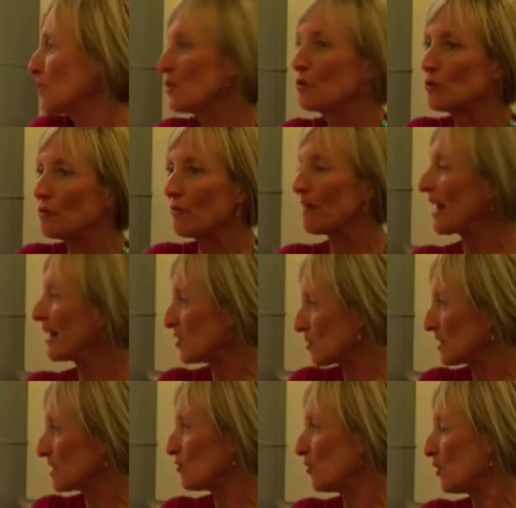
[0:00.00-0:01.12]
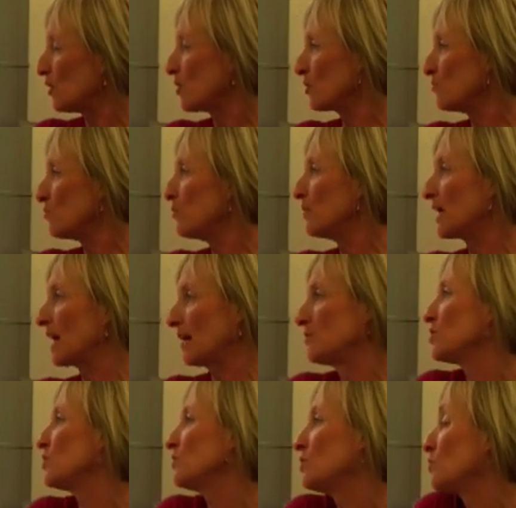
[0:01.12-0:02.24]
You couldn't then transfer young and
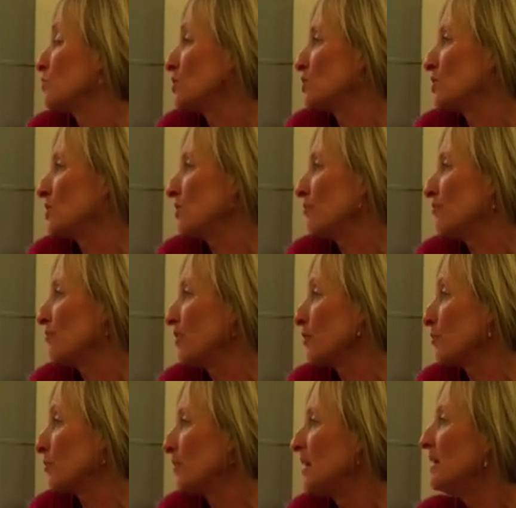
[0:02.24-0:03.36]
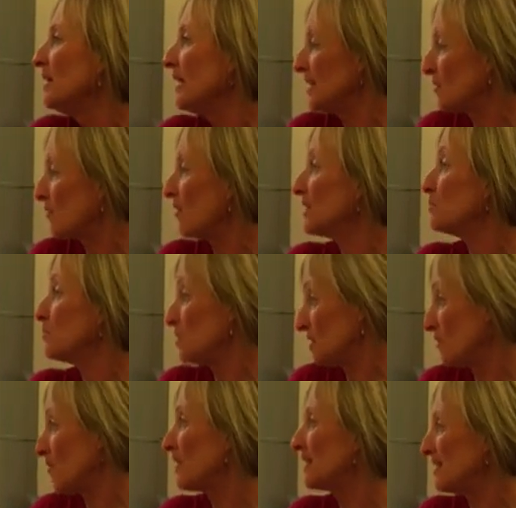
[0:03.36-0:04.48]
Rubicam to a study of film. It's very
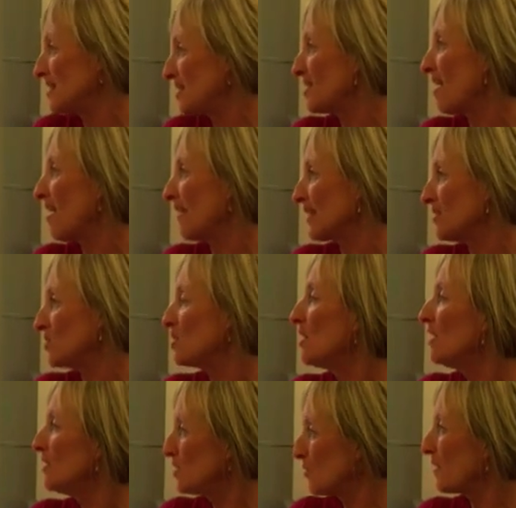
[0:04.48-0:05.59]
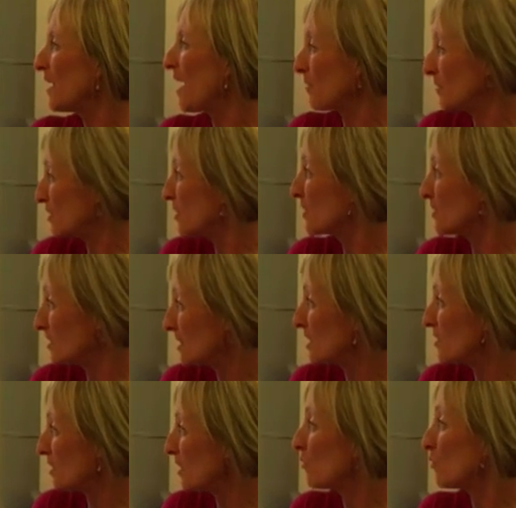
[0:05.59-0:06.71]
specifically designed to allow us to
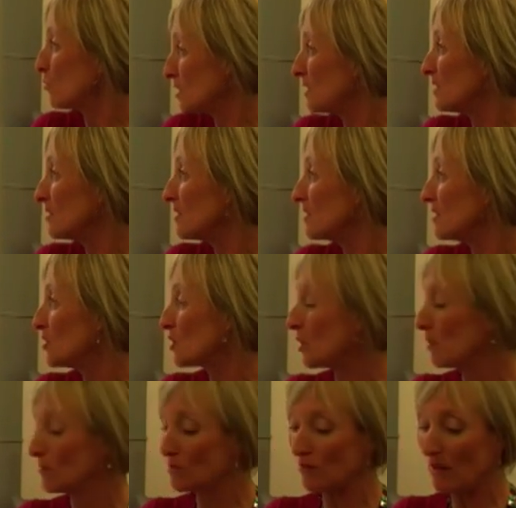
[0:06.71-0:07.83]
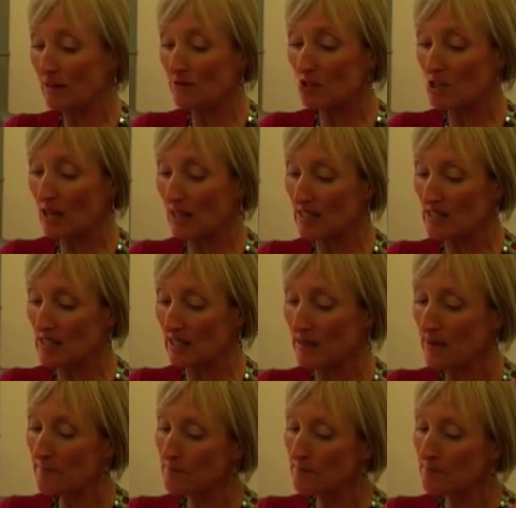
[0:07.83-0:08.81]
consider audiences in terms of advertising.